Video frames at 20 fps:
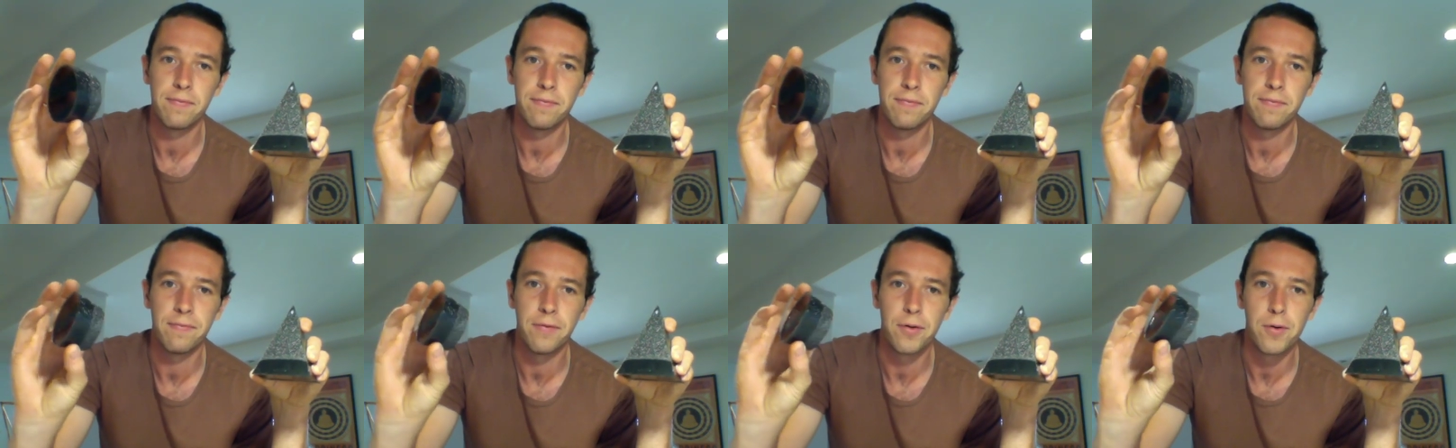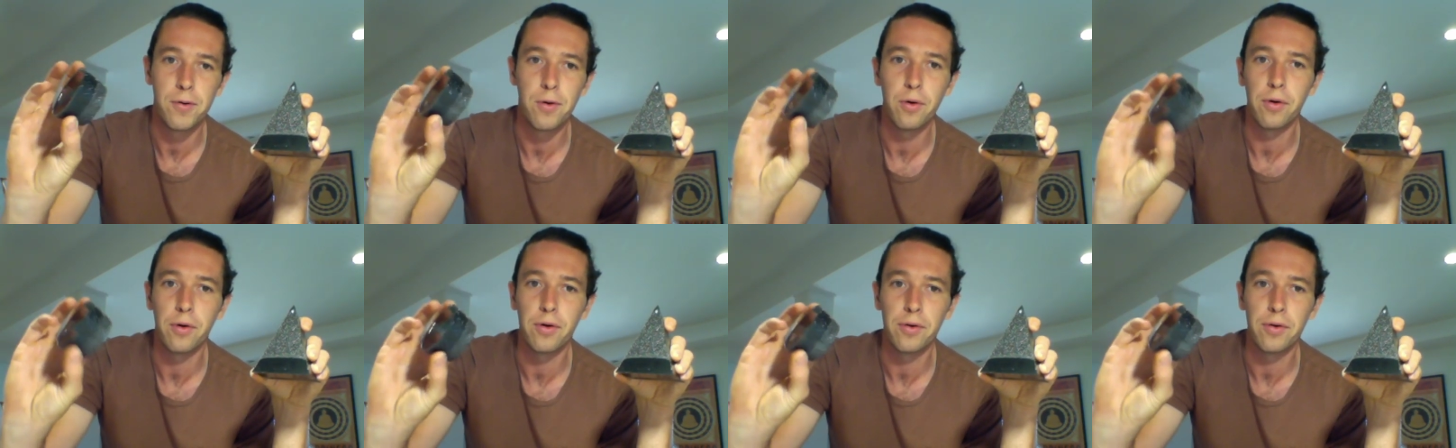
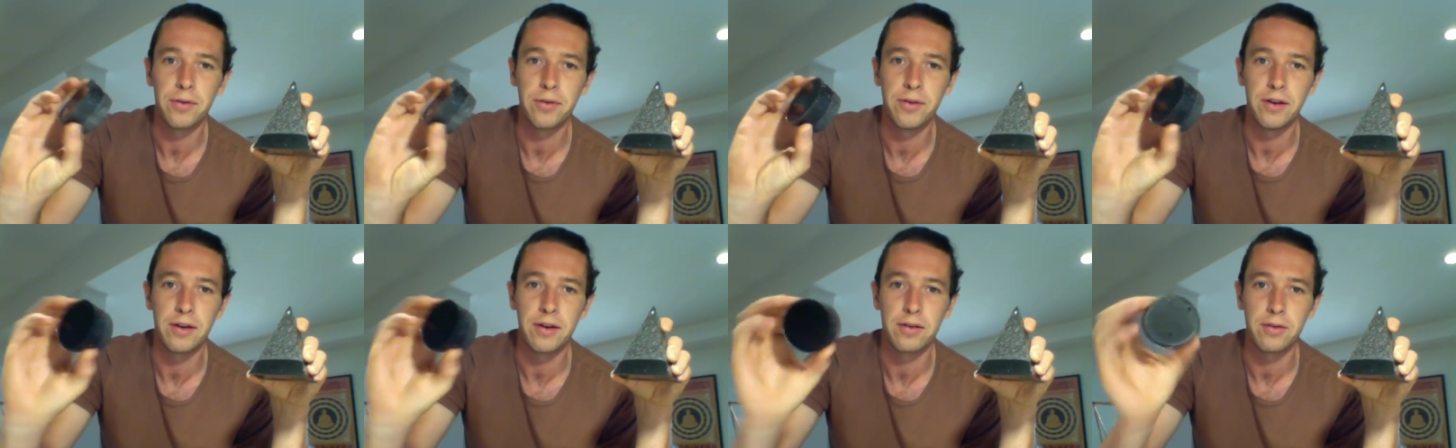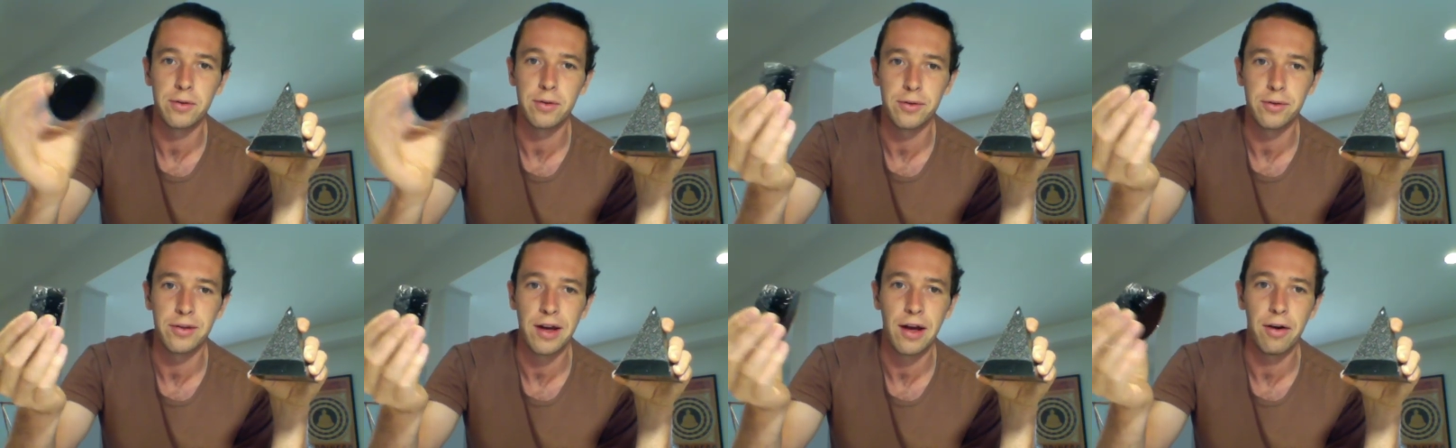4 or 6 or
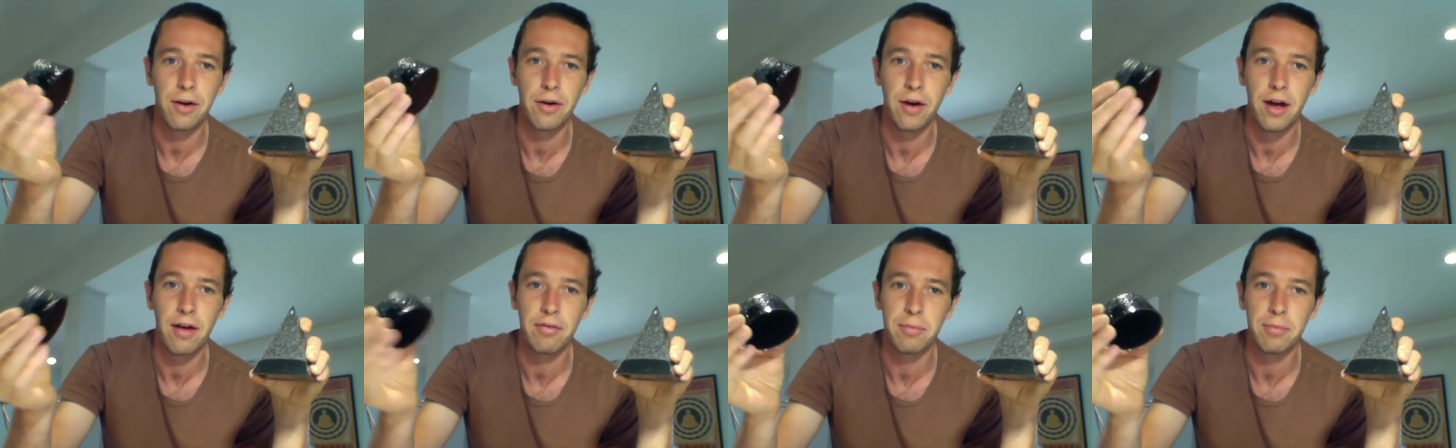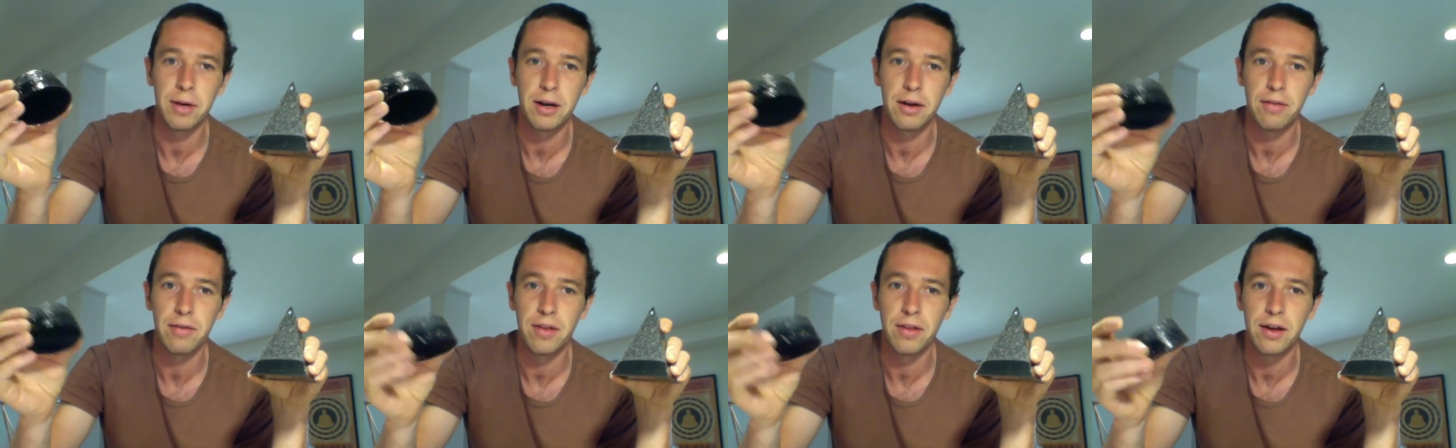10 or however many
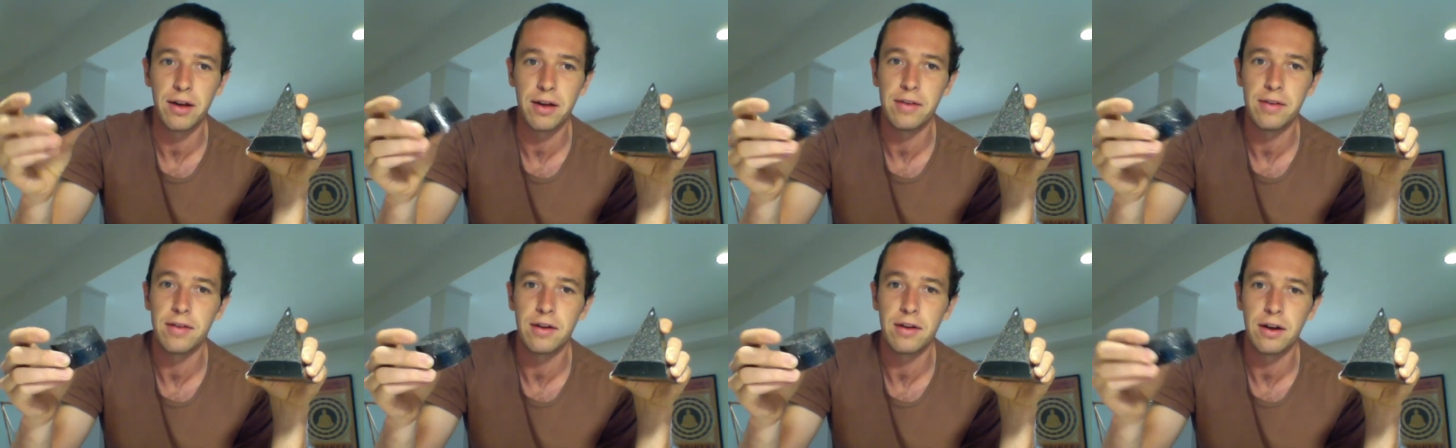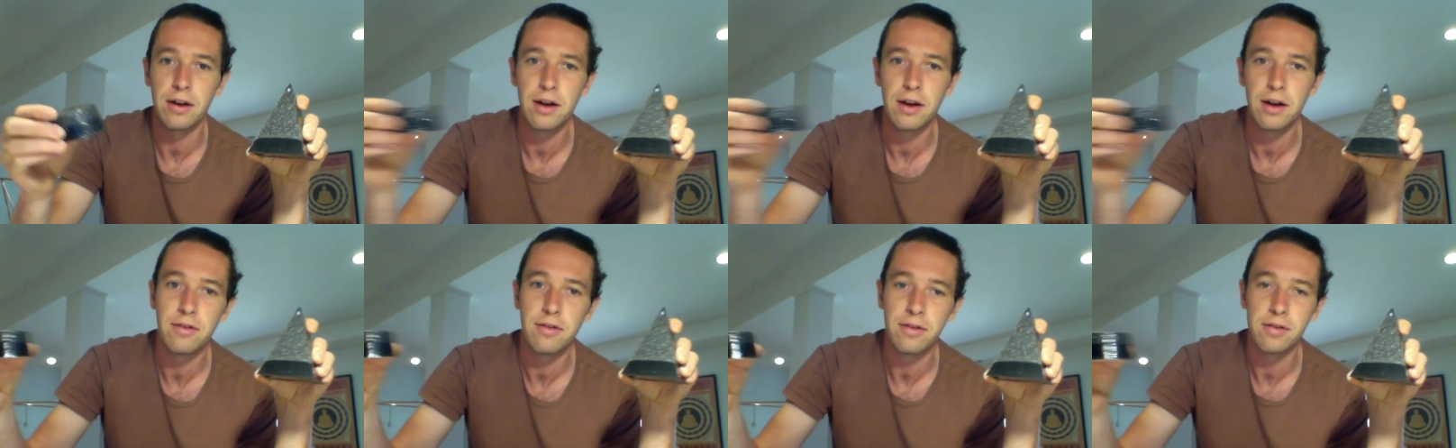of these that you
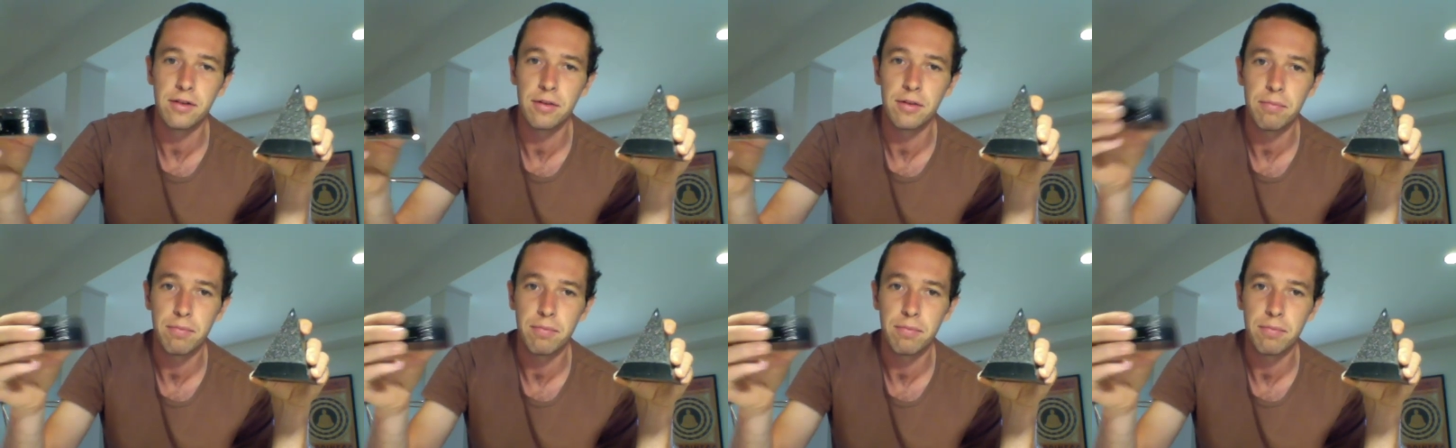need just to